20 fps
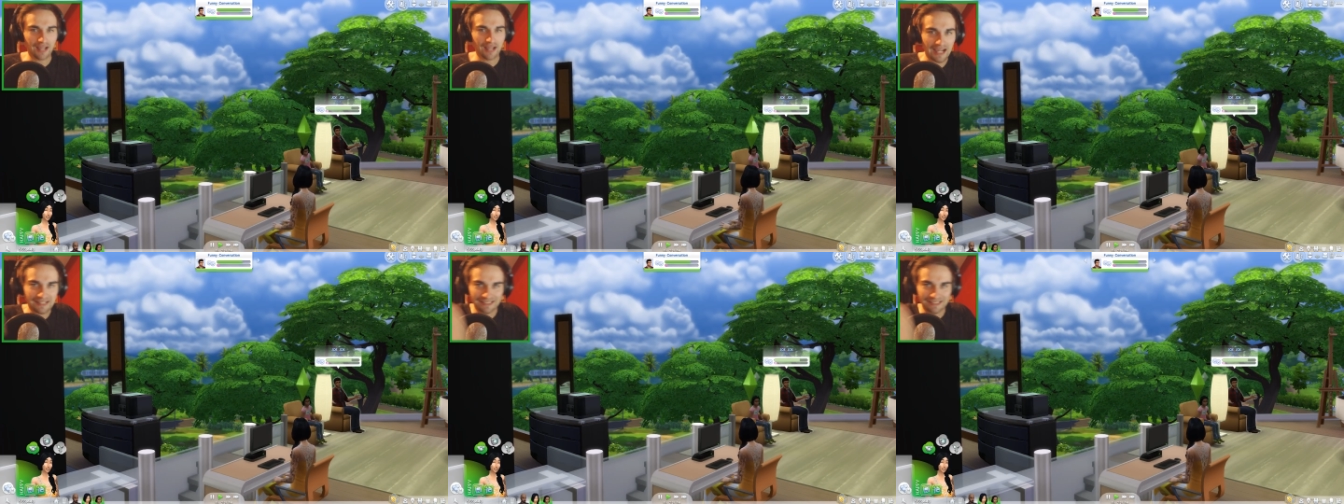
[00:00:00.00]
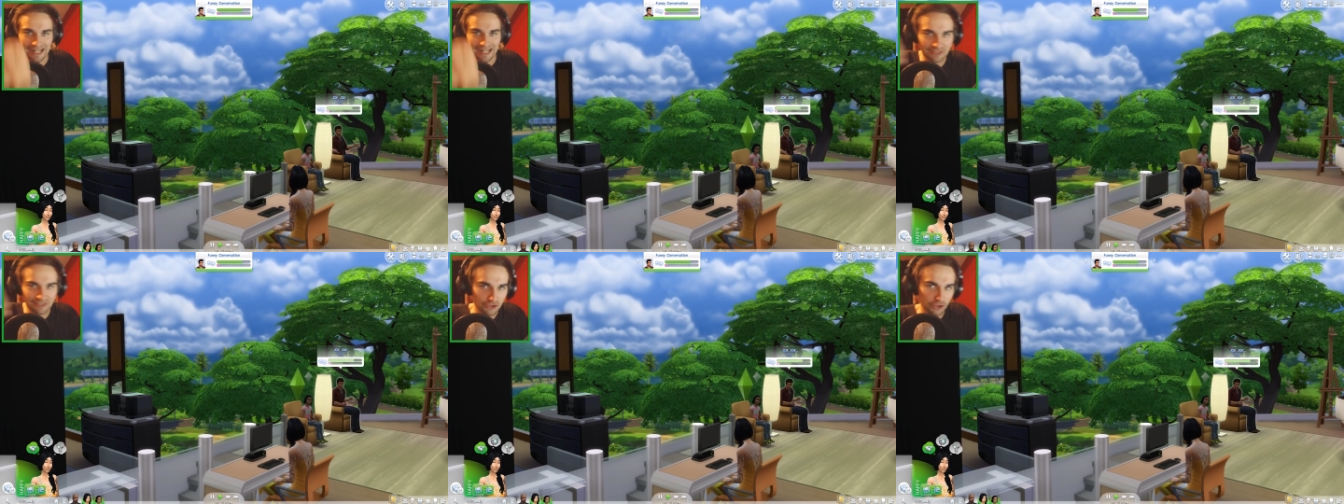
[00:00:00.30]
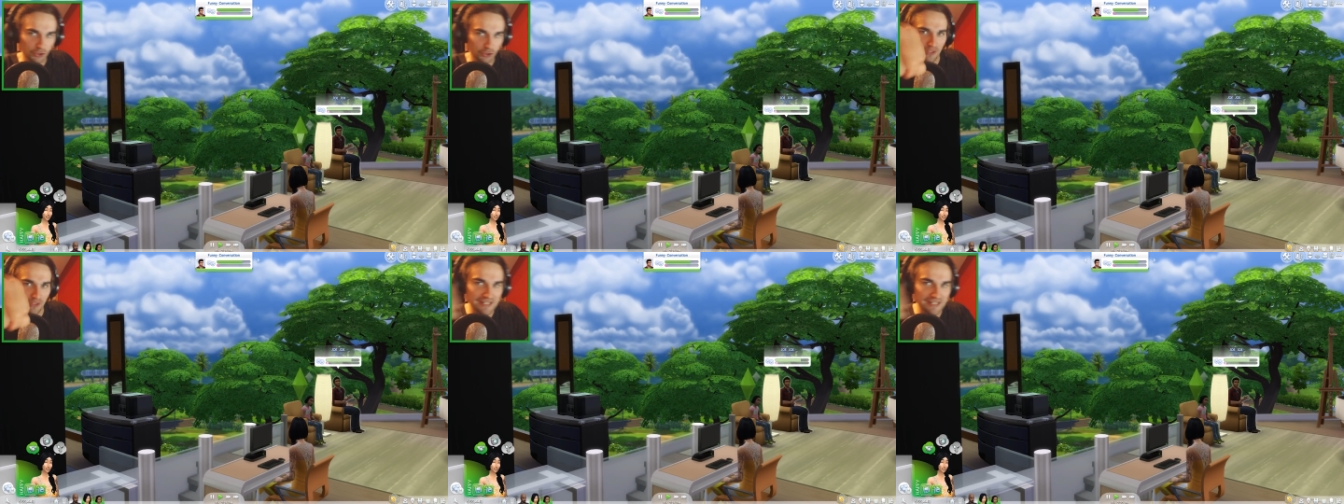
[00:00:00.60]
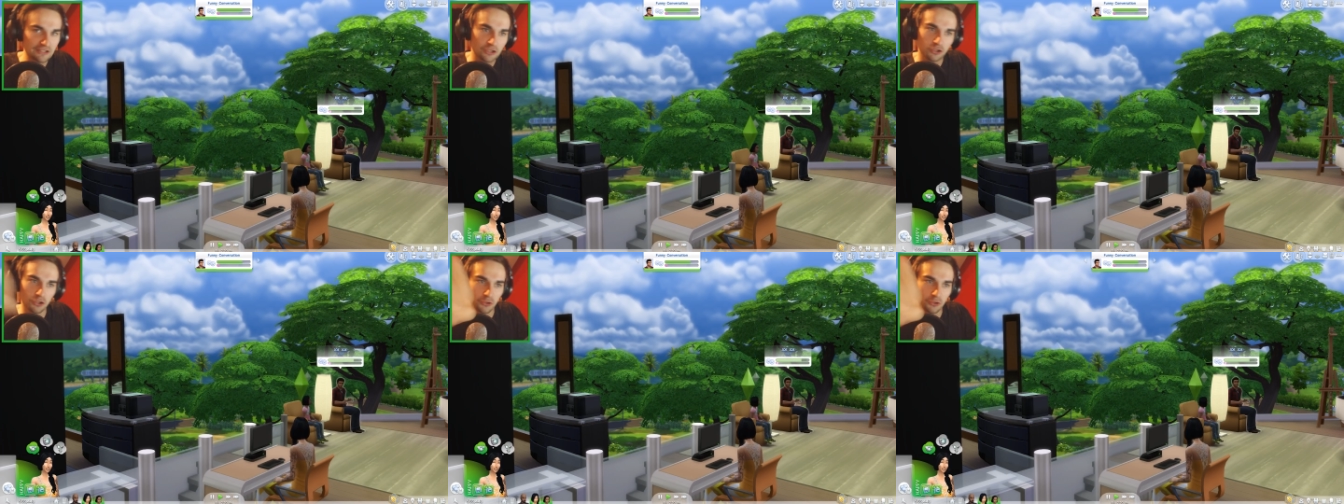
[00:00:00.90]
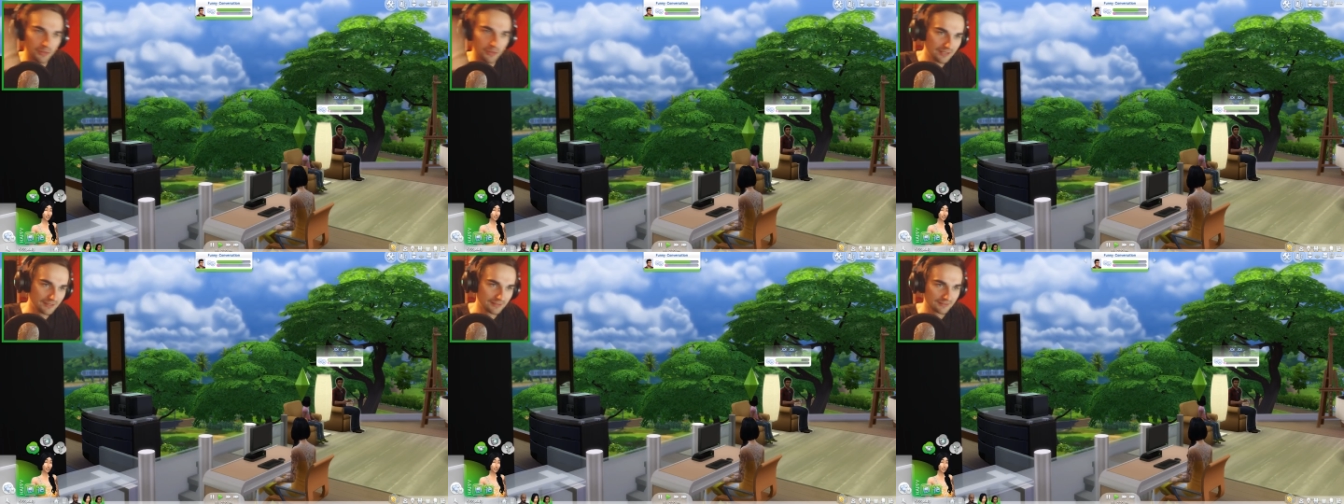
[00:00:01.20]
I'd like to do this to
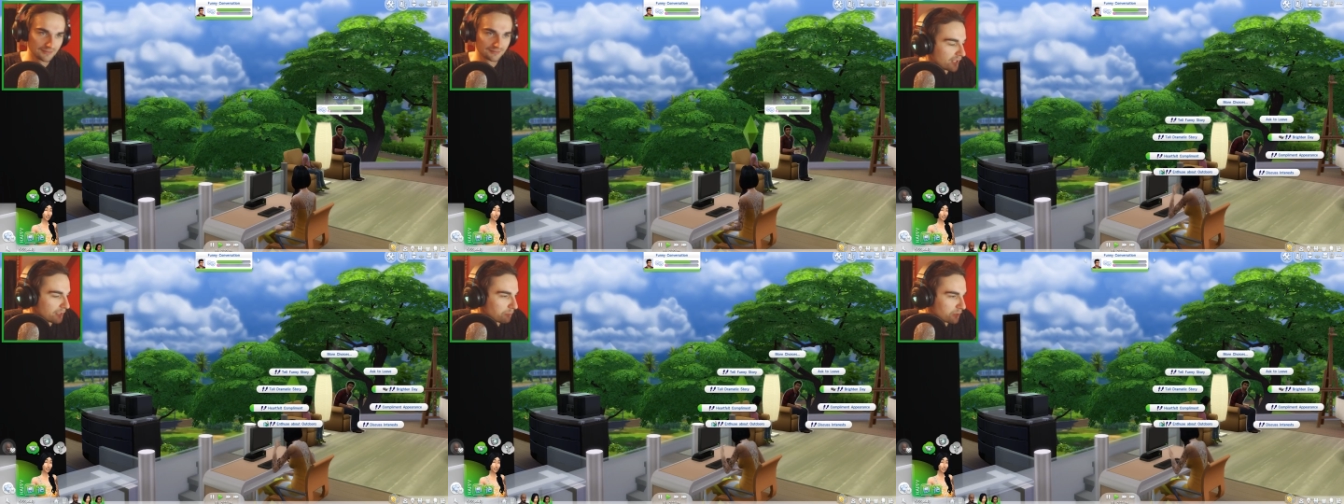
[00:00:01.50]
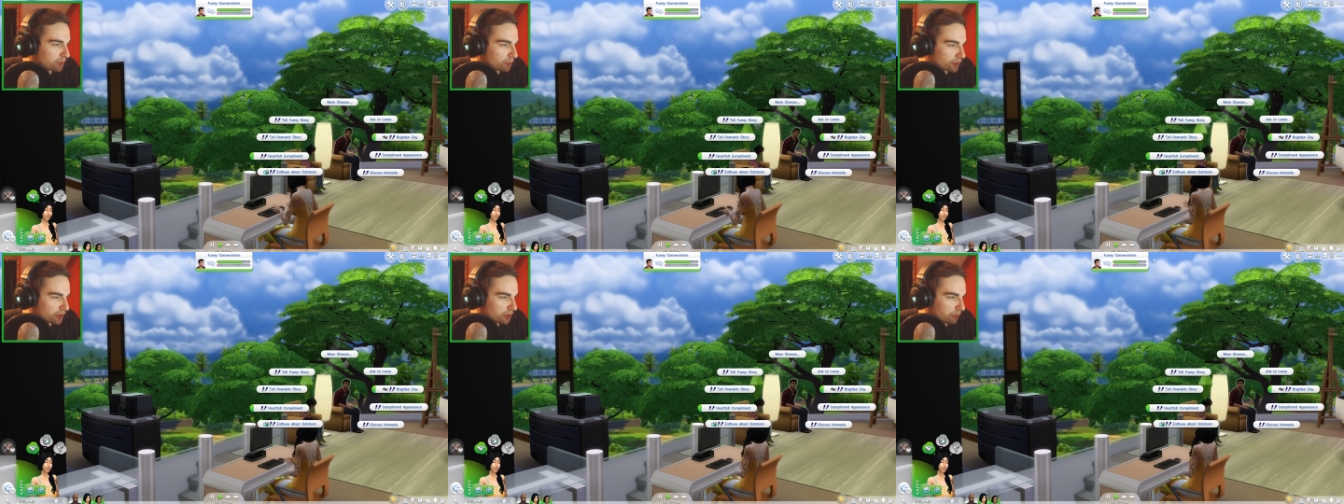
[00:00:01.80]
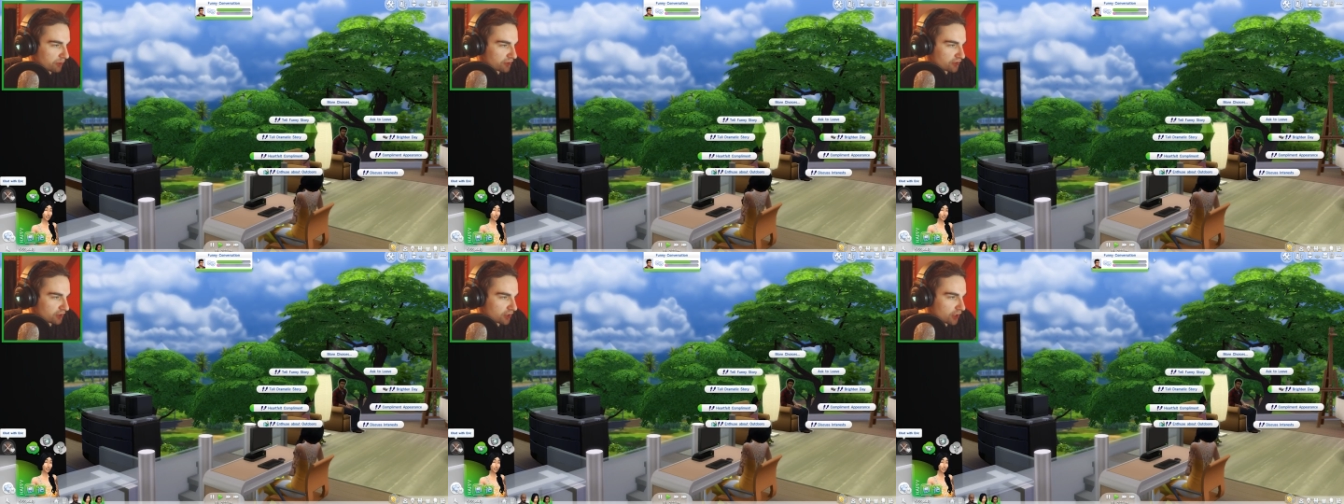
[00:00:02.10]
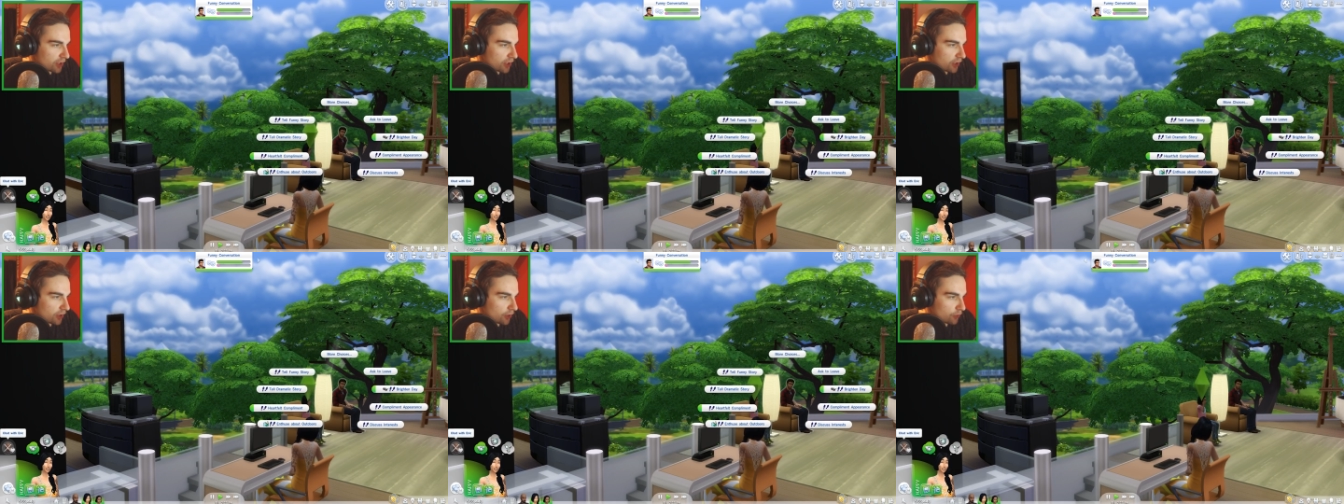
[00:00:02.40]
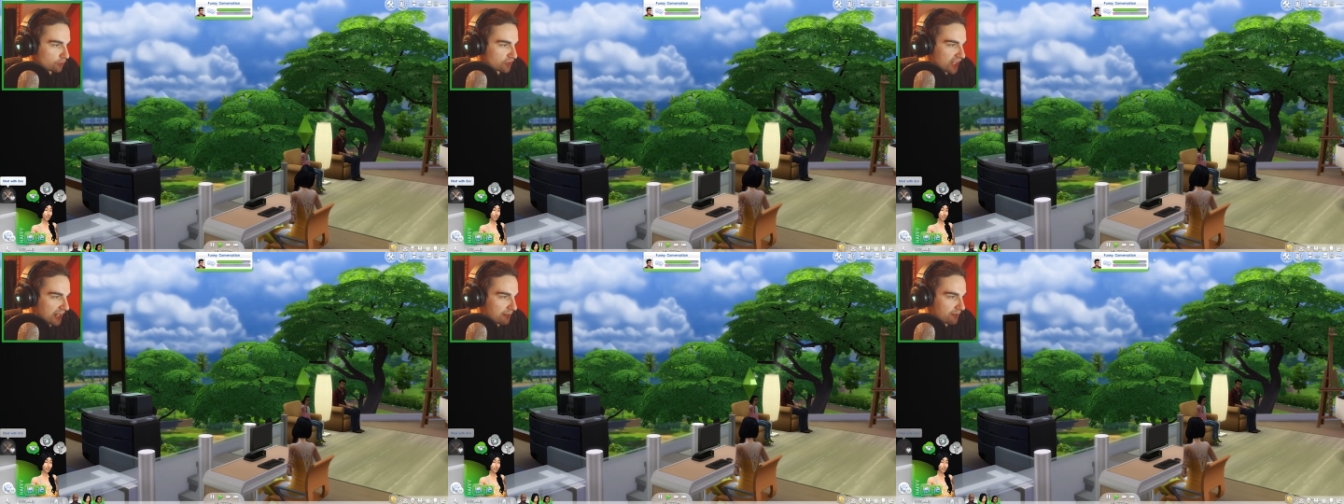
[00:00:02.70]
you. Wait, what, she wants to
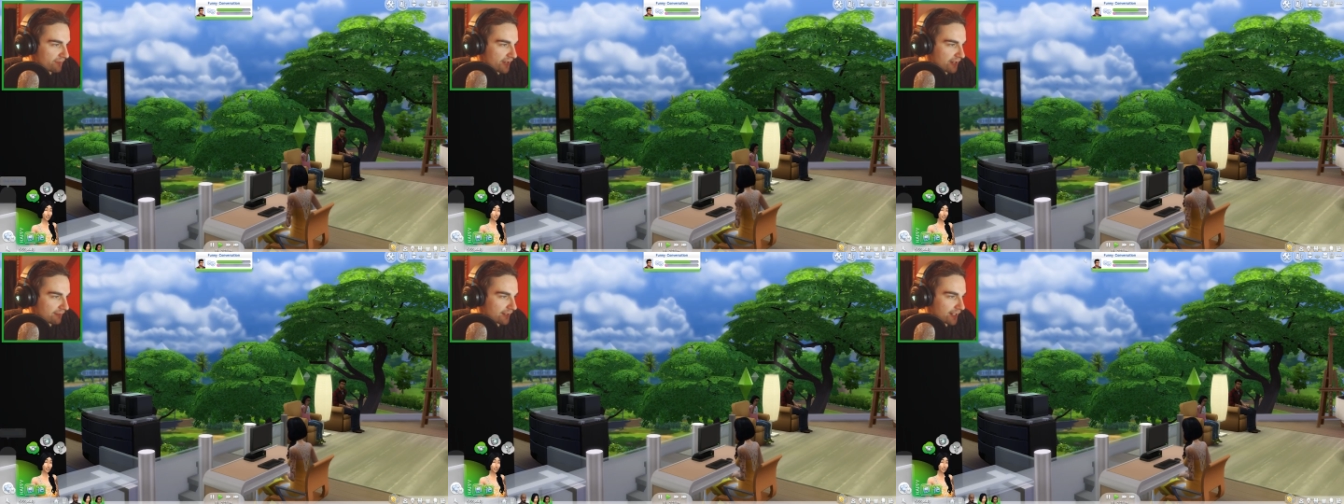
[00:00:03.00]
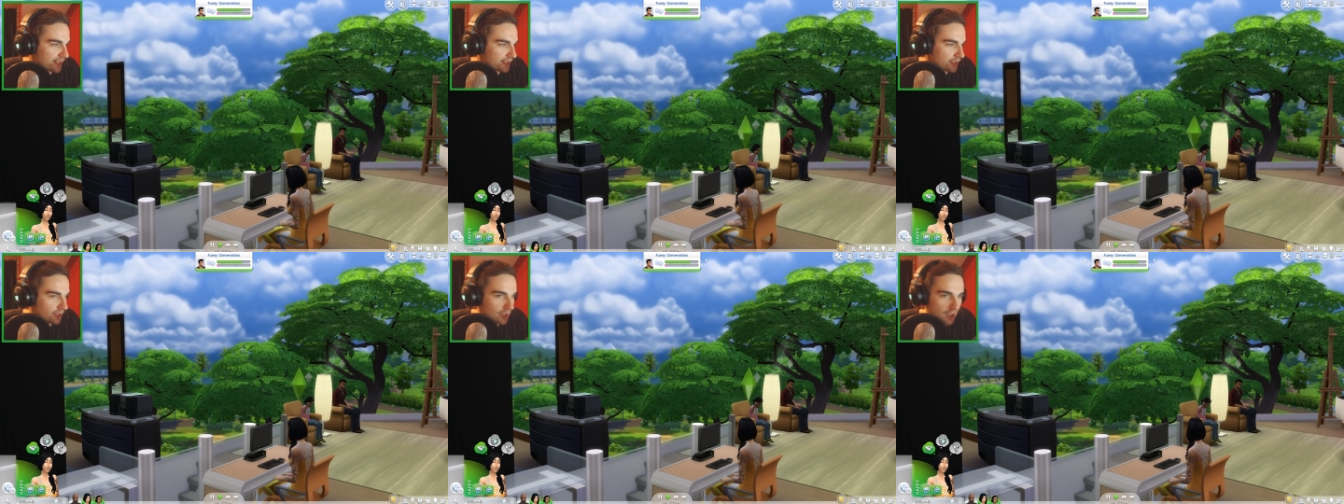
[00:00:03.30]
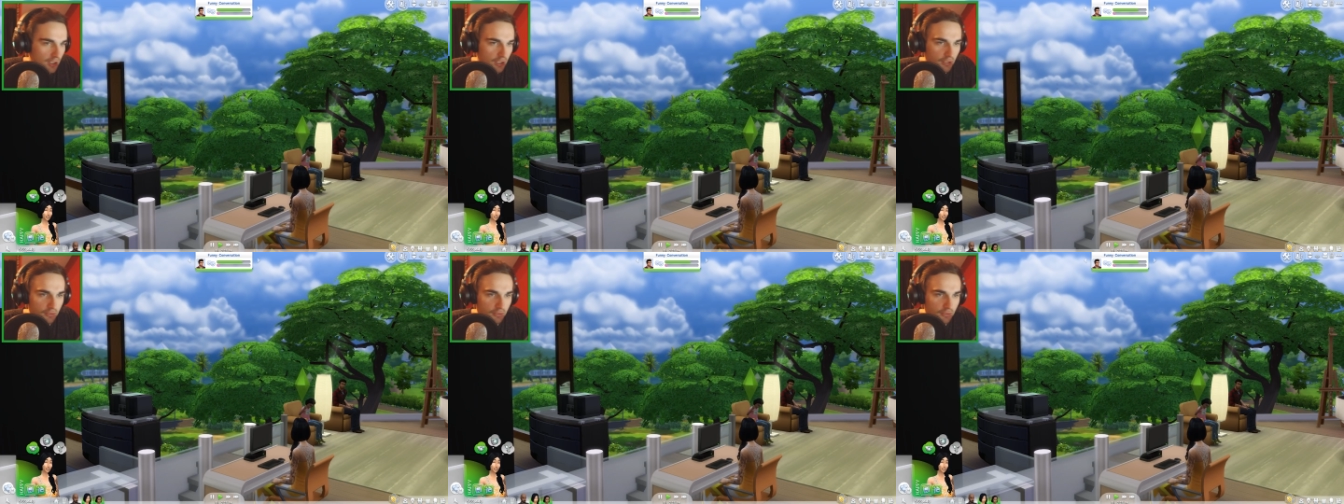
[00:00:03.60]
go chat with Eric.